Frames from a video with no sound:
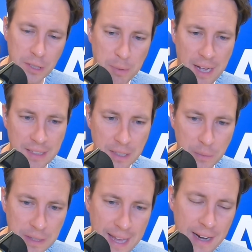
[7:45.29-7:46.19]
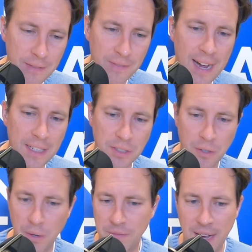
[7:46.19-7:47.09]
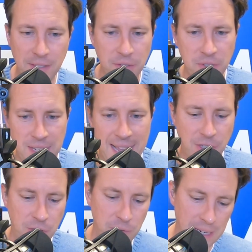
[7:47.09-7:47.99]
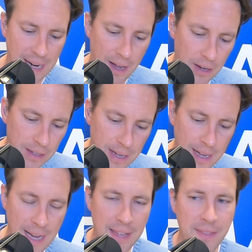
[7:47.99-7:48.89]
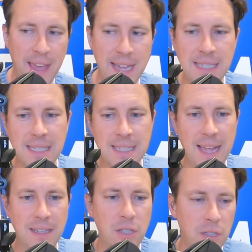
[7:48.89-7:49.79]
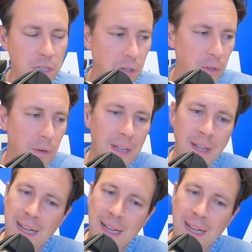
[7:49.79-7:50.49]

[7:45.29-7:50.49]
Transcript: response that when that advisor or advisor sat you down and they said to you,